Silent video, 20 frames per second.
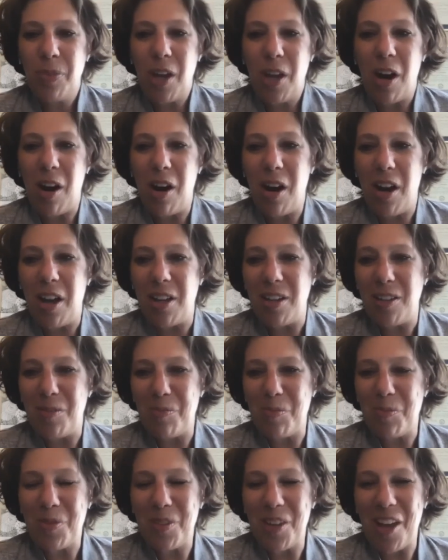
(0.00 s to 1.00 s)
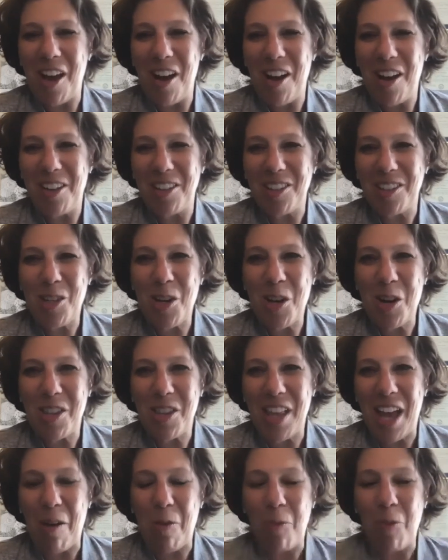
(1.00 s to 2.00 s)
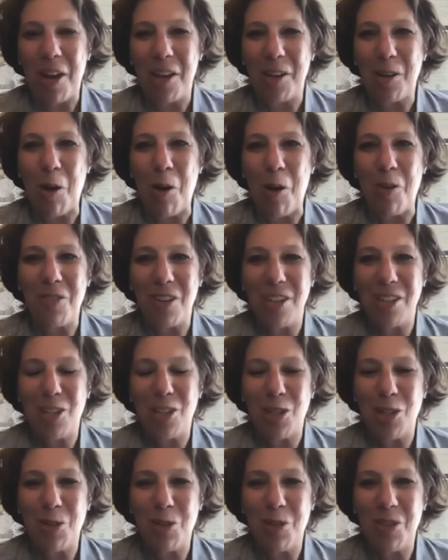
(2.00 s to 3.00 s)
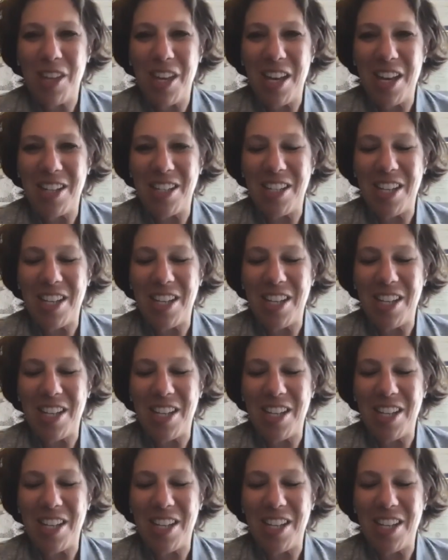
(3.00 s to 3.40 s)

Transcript: All right. I'll turn that one over to the